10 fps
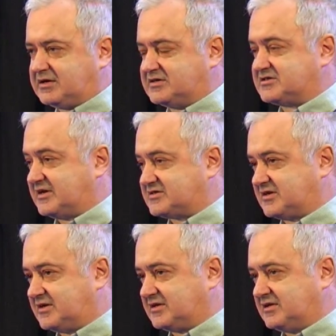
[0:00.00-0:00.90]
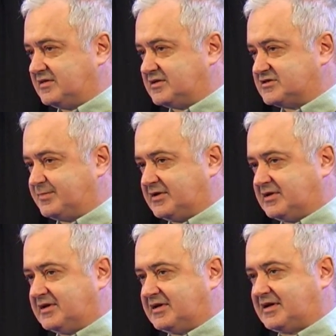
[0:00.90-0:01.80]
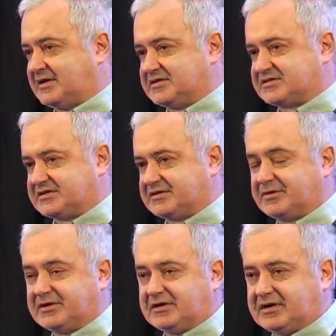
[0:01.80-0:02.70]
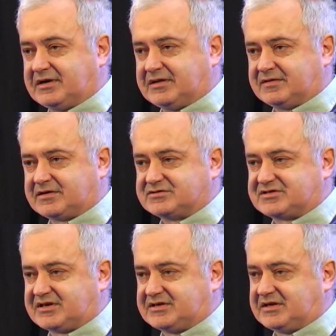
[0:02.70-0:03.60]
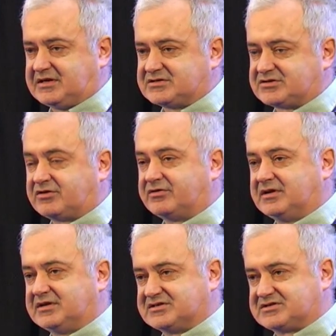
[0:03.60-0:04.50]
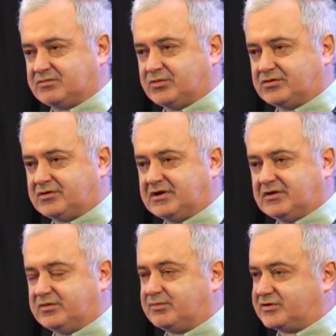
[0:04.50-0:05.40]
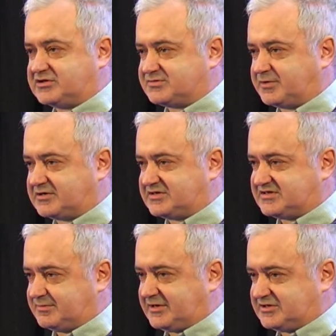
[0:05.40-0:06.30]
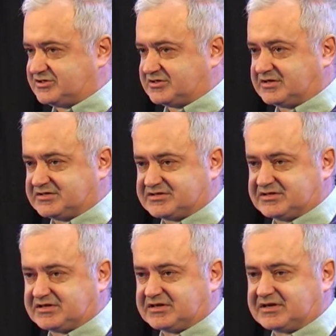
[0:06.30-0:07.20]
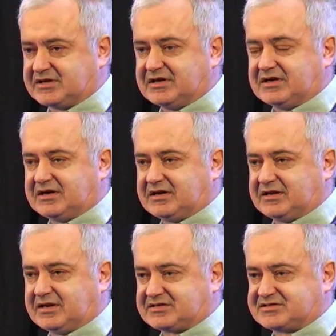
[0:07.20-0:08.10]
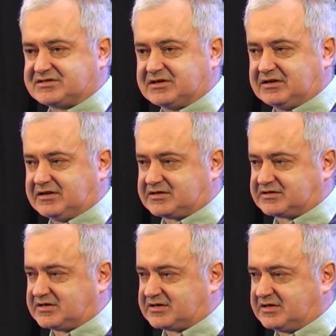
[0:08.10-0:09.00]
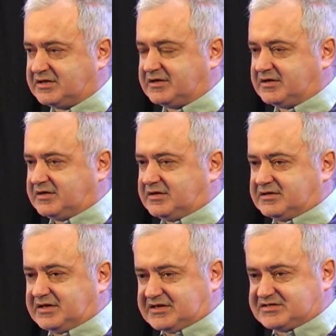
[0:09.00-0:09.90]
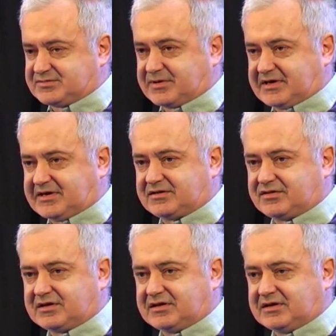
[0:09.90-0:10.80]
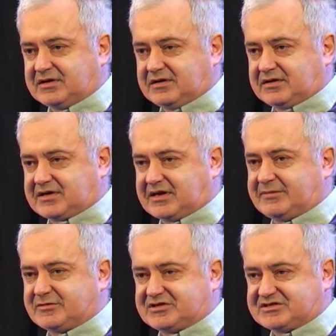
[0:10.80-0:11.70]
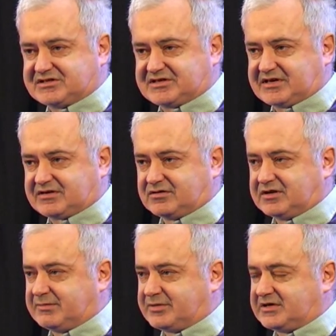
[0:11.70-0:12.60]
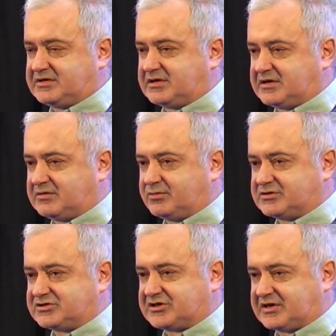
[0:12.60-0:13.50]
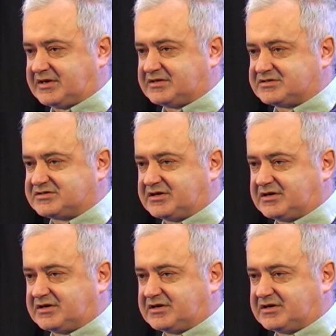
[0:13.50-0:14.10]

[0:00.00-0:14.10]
is less likely than it's been at any time in those 10 years, or at least a war with British participation is certainly less likely. Yes, we had the calamitous attack on Libya, which has